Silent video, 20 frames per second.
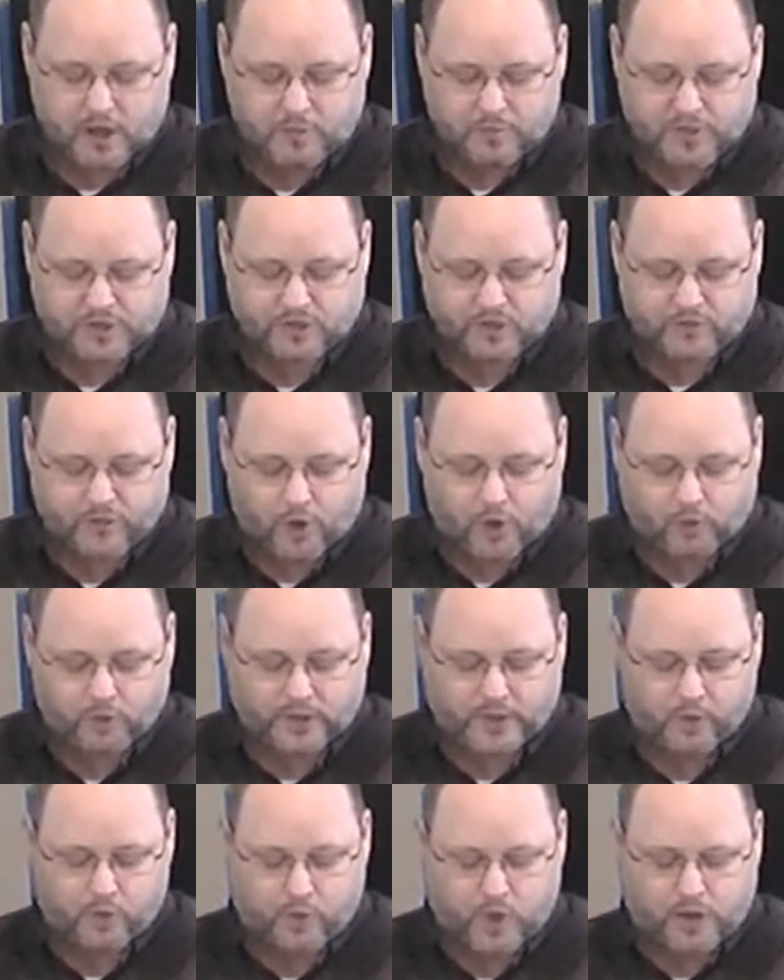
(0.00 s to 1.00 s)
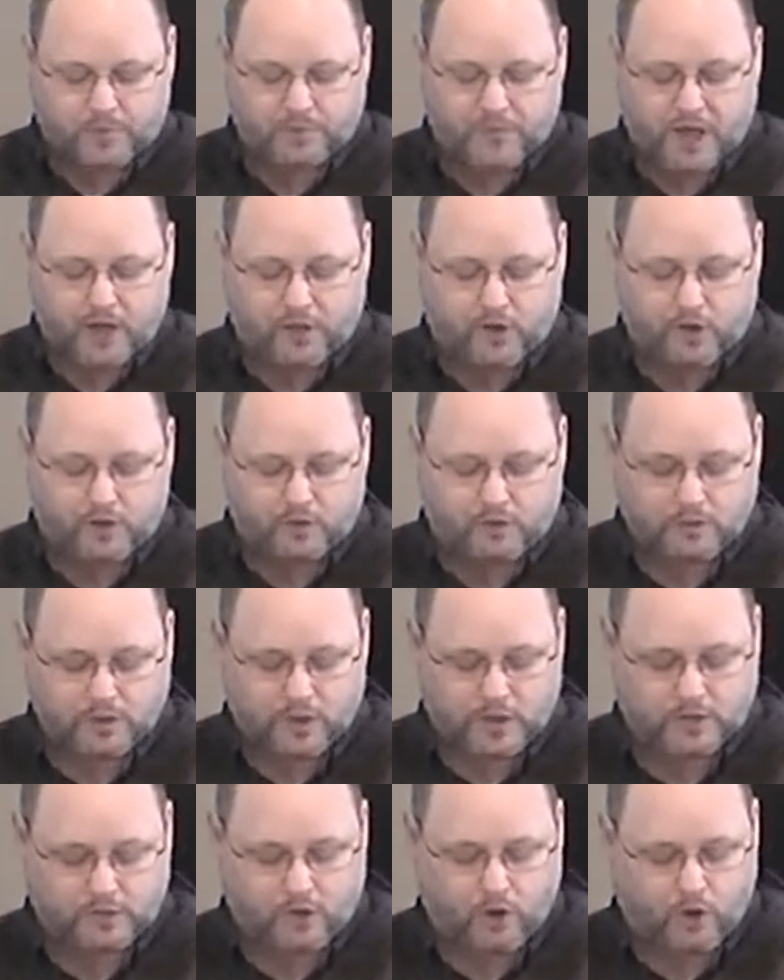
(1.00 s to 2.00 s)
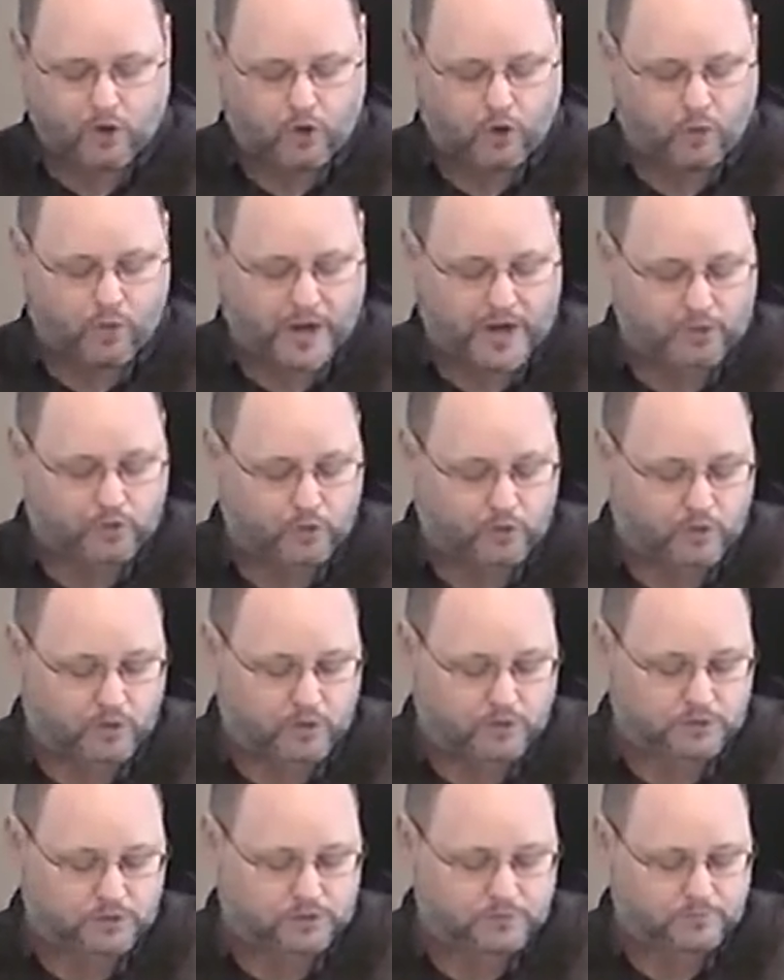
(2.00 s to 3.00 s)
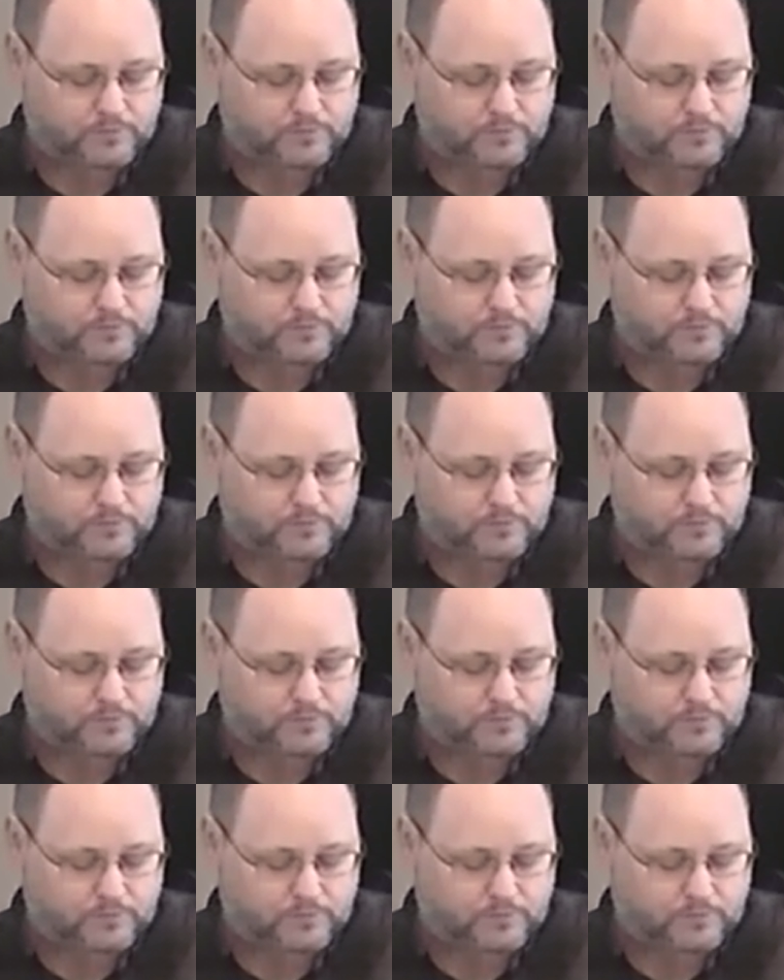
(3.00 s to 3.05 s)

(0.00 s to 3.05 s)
But you've only one mother in the whole wide world.